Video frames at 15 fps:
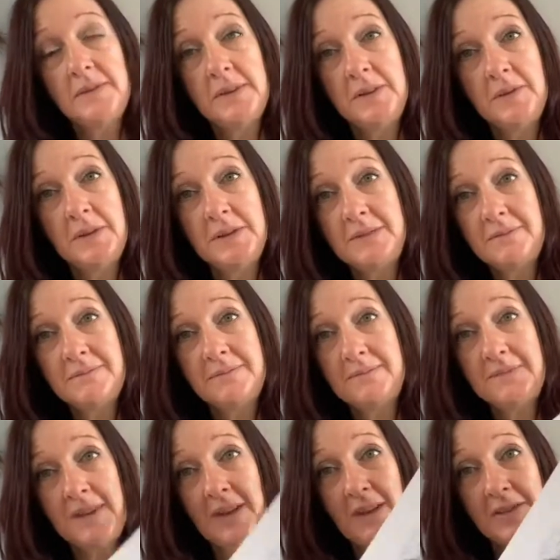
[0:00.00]
though I
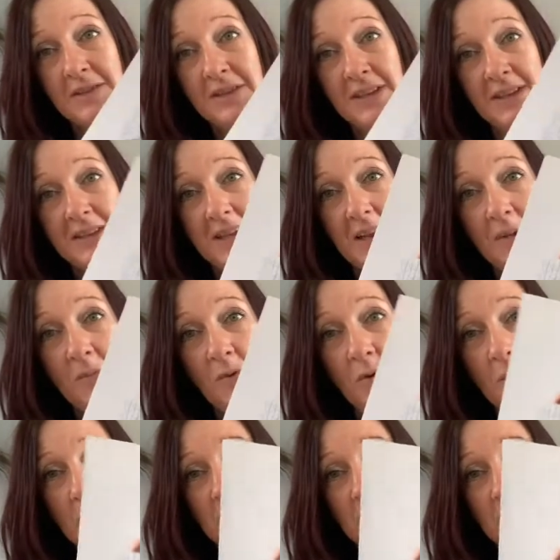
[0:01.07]
don't actually knit anymore, but